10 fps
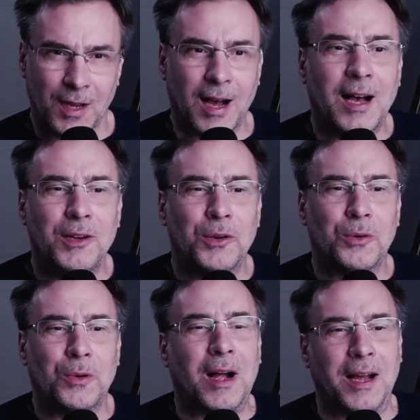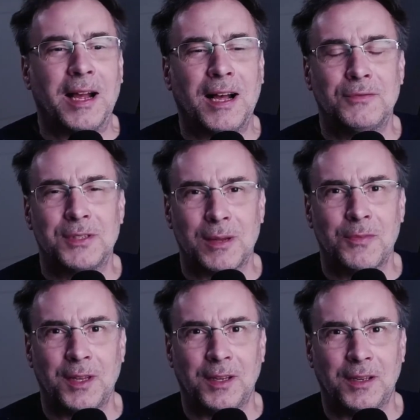I know I have
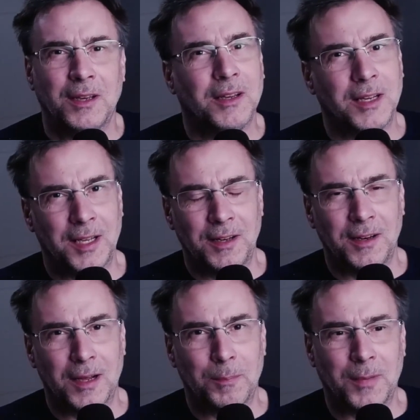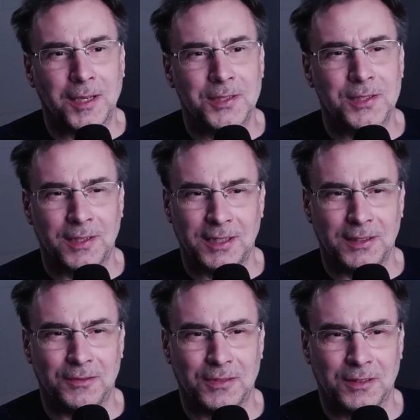something hidden up my
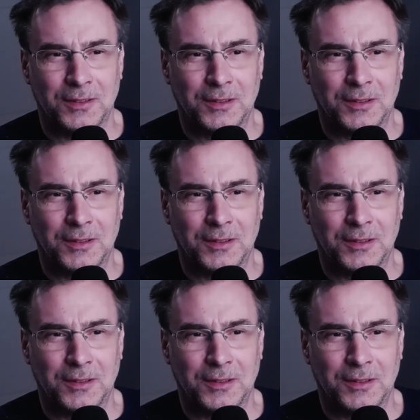sleeve.